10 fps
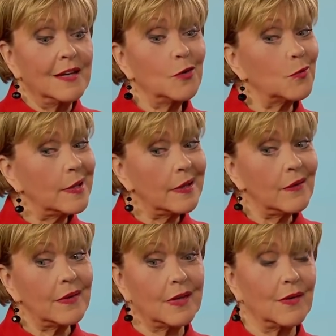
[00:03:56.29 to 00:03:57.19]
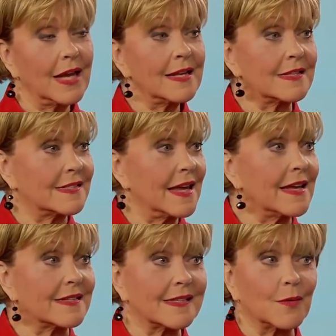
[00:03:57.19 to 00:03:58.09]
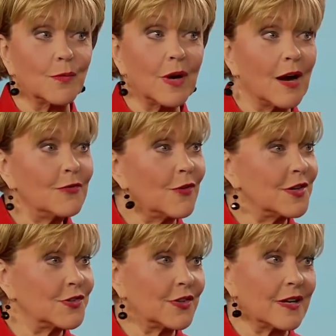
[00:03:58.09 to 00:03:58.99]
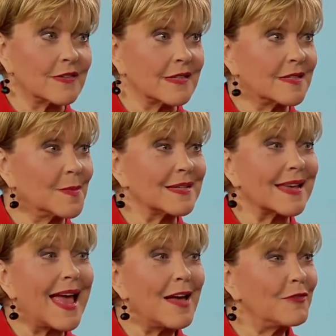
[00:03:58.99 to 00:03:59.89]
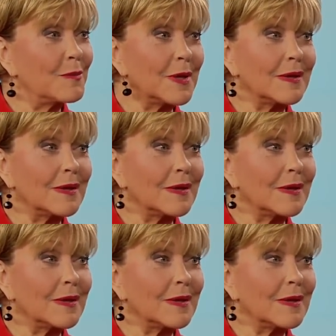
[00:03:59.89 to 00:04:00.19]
You know, right here in the United States, our foster care system has a half a